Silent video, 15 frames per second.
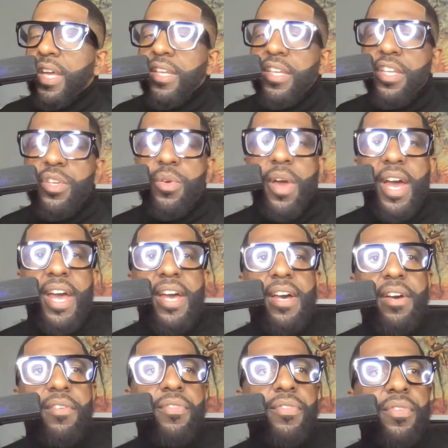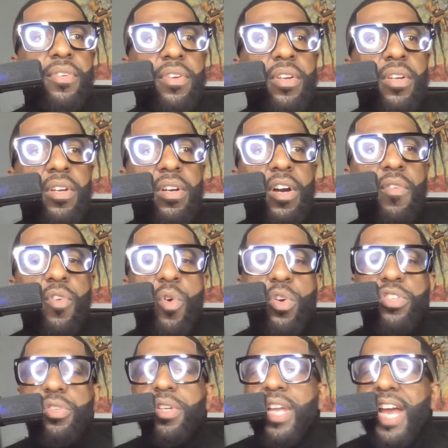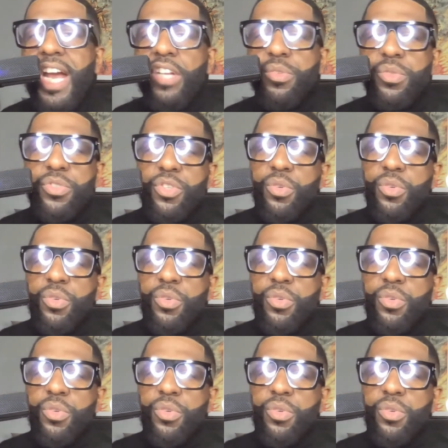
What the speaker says: And then you have, of course, your casual.